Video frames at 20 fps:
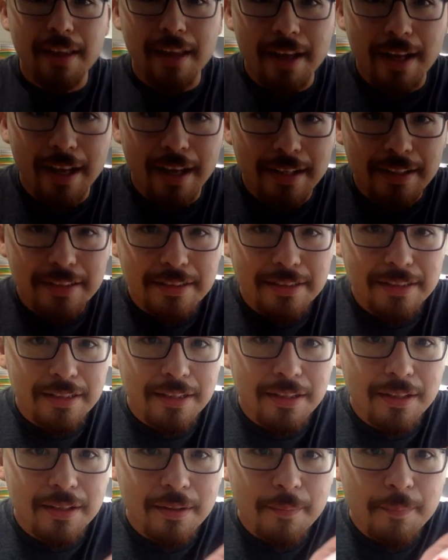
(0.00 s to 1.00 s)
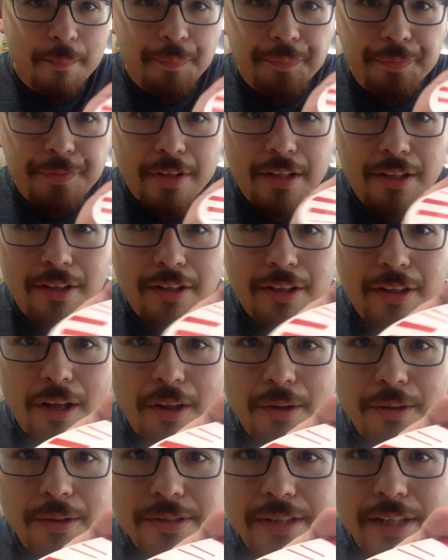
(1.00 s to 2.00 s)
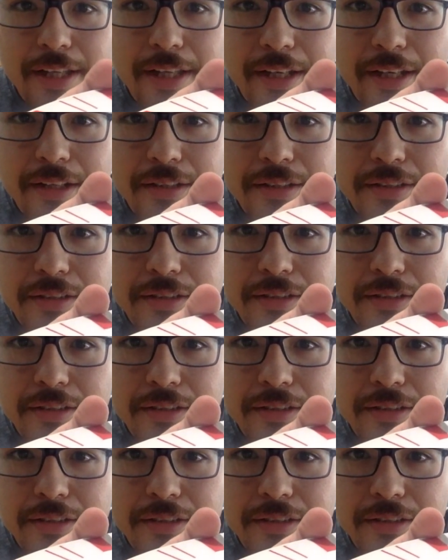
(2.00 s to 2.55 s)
that, guys. Look at all those layers.